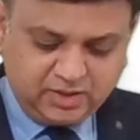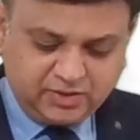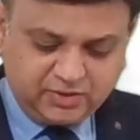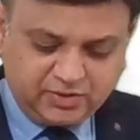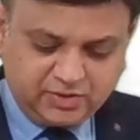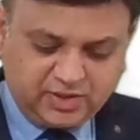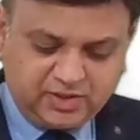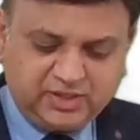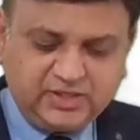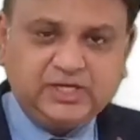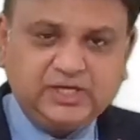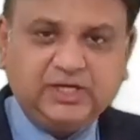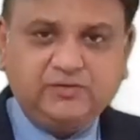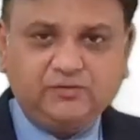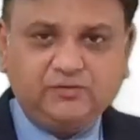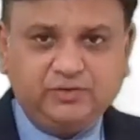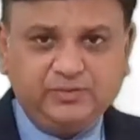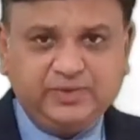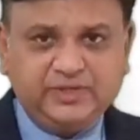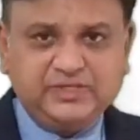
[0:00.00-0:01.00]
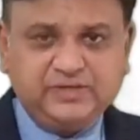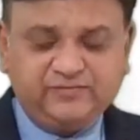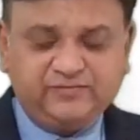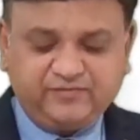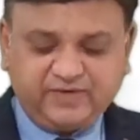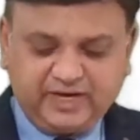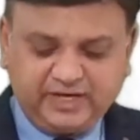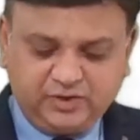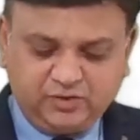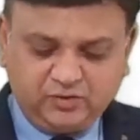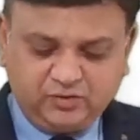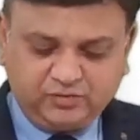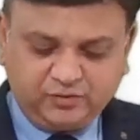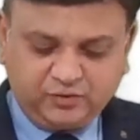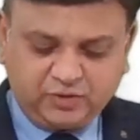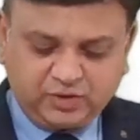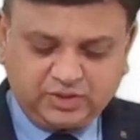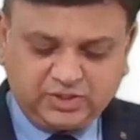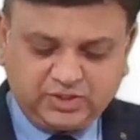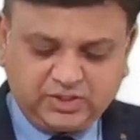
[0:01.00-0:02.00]
third year it would be some value,
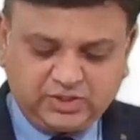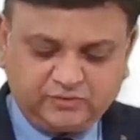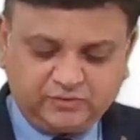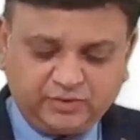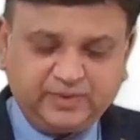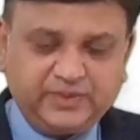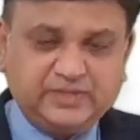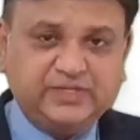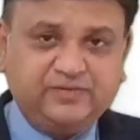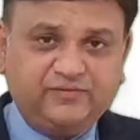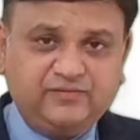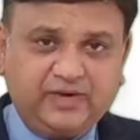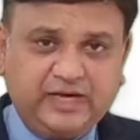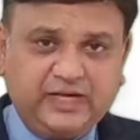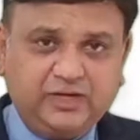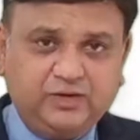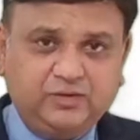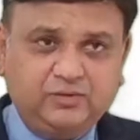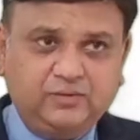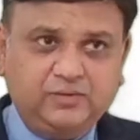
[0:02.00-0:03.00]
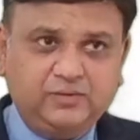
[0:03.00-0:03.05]
fourth year it would be some value.